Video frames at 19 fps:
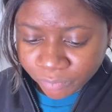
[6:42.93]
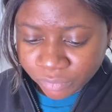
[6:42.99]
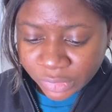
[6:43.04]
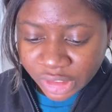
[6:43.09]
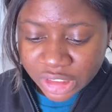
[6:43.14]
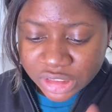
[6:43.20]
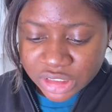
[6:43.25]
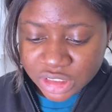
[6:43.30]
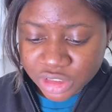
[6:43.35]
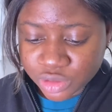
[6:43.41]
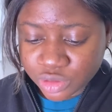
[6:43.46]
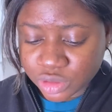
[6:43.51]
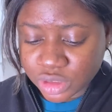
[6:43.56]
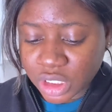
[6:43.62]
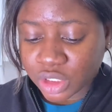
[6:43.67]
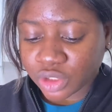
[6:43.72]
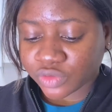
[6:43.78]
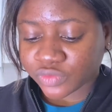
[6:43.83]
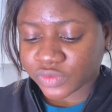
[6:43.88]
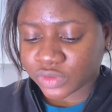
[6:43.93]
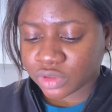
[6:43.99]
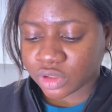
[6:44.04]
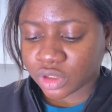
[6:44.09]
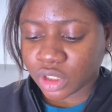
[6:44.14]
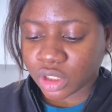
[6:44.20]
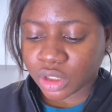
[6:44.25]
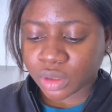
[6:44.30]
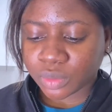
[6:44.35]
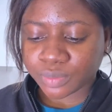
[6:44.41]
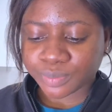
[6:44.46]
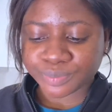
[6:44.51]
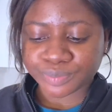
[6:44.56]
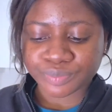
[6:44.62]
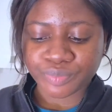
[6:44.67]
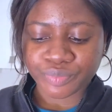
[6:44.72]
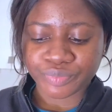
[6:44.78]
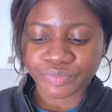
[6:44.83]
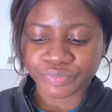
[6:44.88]
say the total of the
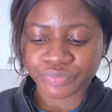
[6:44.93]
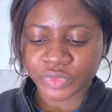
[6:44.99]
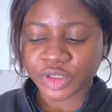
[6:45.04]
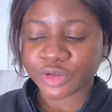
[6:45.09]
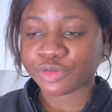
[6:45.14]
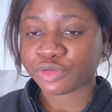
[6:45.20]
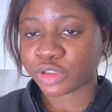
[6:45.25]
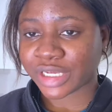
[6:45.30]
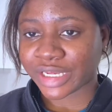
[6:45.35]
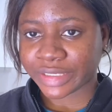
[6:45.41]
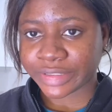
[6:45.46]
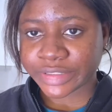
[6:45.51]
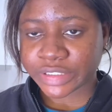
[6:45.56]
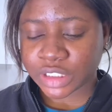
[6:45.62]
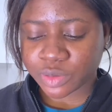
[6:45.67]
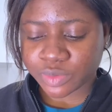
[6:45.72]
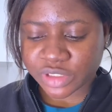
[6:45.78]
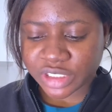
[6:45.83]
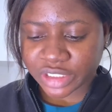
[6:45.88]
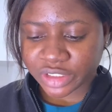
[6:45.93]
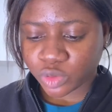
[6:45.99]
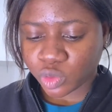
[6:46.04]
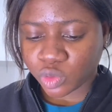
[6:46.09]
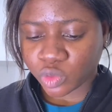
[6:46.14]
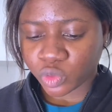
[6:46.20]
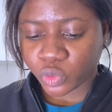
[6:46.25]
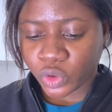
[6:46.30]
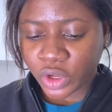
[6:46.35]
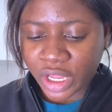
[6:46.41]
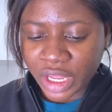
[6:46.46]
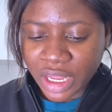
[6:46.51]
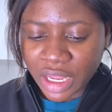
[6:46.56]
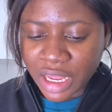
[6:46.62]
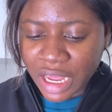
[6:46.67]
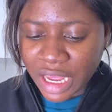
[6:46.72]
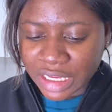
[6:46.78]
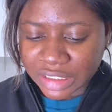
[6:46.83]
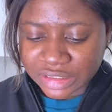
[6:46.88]
food items and all,
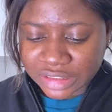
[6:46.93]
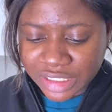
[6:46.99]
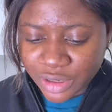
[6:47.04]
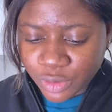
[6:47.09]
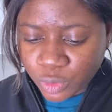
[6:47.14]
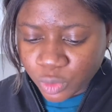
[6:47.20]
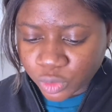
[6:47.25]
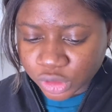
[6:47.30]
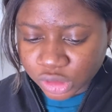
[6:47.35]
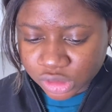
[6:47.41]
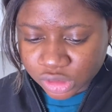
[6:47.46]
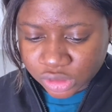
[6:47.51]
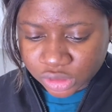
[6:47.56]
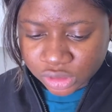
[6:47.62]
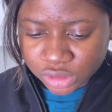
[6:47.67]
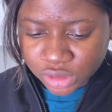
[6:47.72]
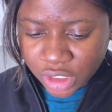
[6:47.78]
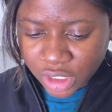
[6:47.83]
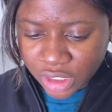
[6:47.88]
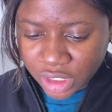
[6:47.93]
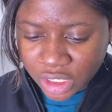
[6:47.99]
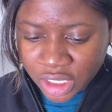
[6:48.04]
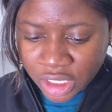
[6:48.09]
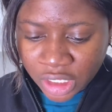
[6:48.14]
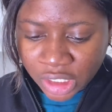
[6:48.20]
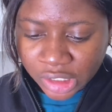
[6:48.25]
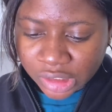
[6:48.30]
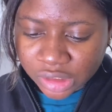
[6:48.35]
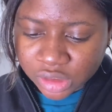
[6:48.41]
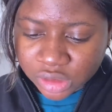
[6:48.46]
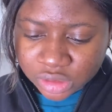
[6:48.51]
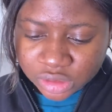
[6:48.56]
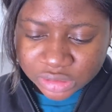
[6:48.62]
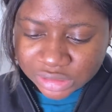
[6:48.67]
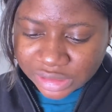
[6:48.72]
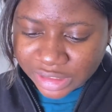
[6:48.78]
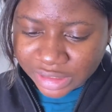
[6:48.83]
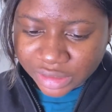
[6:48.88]
and that was
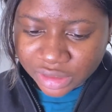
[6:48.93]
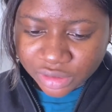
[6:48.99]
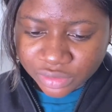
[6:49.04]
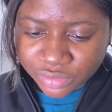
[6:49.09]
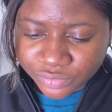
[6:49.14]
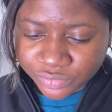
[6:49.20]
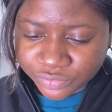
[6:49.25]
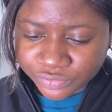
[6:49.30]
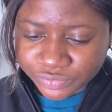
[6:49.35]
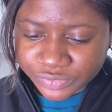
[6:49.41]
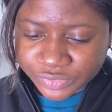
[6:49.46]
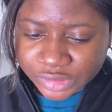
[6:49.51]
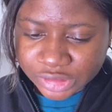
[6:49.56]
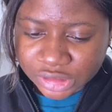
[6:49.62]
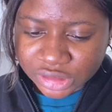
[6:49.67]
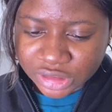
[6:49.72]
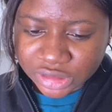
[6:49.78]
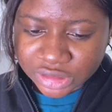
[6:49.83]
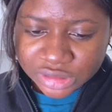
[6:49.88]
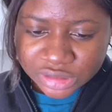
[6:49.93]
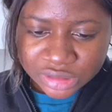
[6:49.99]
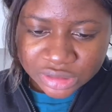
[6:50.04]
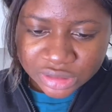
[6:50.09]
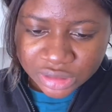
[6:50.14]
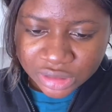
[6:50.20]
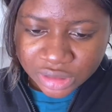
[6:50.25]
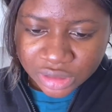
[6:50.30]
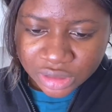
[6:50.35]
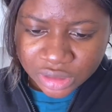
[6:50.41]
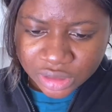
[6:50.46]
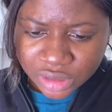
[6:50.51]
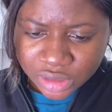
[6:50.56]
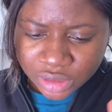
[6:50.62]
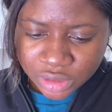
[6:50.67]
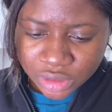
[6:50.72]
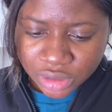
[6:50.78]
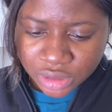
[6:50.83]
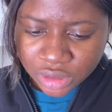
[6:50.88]
like
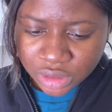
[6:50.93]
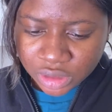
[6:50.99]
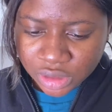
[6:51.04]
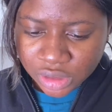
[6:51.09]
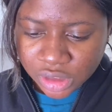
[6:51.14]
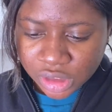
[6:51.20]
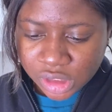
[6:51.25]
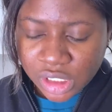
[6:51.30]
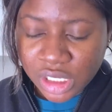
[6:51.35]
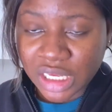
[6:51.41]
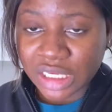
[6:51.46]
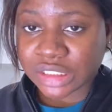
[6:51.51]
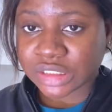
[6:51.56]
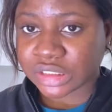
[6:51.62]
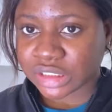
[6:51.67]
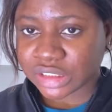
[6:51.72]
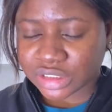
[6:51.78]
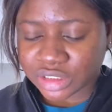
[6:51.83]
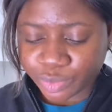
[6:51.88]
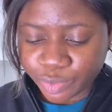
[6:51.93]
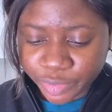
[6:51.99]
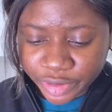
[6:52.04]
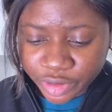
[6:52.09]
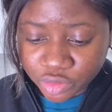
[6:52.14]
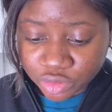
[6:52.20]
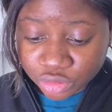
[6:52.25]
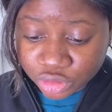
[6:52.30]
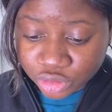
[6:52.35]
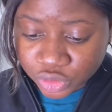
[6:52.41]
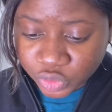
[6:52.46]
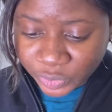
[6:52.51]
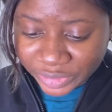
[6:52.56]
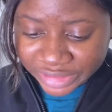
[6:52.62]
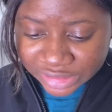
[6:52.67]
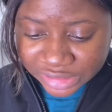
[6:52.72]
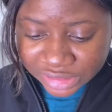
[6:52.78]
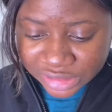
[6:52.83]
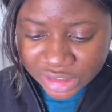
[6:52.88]

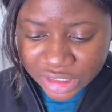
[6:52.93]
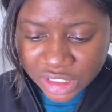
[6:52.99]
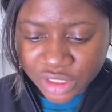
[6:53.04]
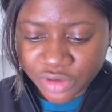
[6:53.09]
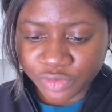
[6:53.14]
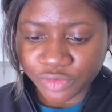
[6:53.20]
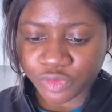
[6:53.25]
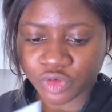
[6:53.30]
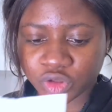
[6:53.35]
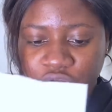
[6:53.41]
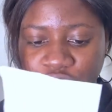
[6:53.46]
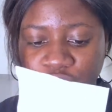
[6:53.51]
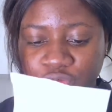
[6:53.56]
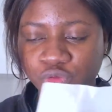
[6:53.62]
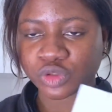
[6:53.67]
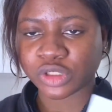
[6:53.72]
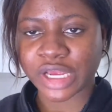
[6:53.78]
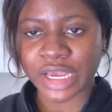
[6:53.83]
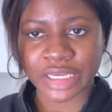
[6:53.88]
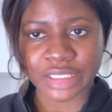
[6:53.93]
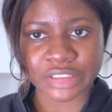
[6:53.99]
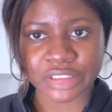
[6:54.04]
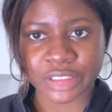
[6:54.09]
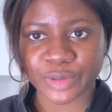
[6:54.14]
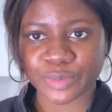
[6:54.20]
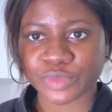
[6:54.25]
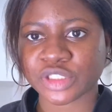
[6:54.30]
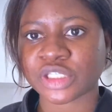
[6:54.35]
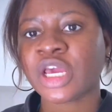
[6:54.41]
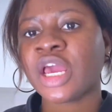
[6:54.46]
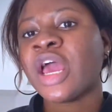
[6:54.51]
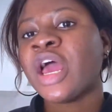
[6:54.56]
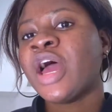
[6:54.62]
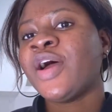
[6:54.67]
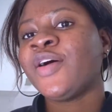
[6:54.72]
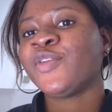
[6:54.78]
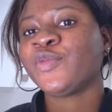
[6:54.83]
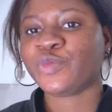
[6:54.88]
£60.20 for the food items,
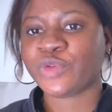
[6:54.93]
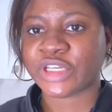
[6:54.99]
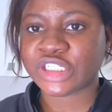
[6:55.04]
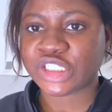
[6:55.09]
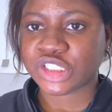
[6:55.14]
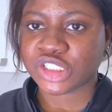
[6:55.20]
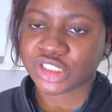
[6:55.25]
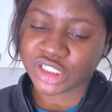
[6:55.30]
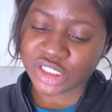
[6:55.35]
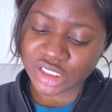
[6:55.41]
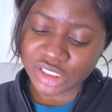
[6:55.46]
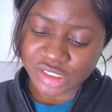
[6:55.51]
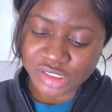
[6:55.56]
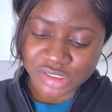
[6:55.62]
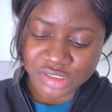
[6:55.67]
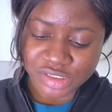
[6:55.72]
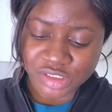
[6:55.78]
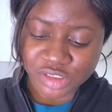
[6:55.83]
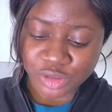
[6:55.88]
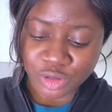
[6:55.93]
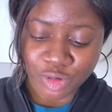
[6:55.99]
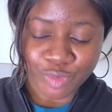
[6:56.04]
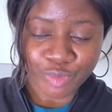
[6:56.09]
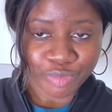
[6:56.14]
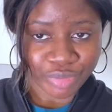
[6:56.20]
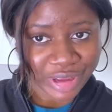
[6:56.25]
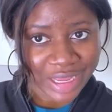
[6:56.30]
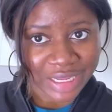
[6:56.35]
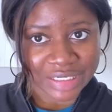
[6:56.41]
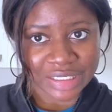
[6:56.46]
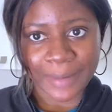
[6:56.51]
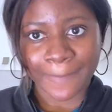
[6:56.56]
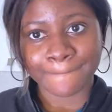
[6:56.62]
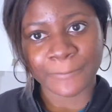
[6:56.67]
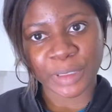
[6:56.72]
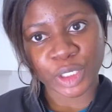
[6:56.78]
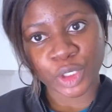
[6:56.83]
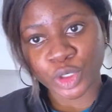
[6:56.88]
which is not bad
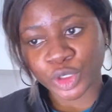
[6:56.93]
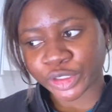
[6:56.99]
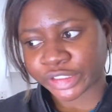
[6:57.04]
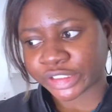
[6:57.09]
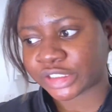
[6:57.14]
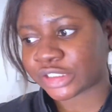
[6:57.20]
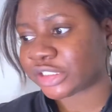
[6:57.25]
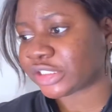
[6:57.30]
because,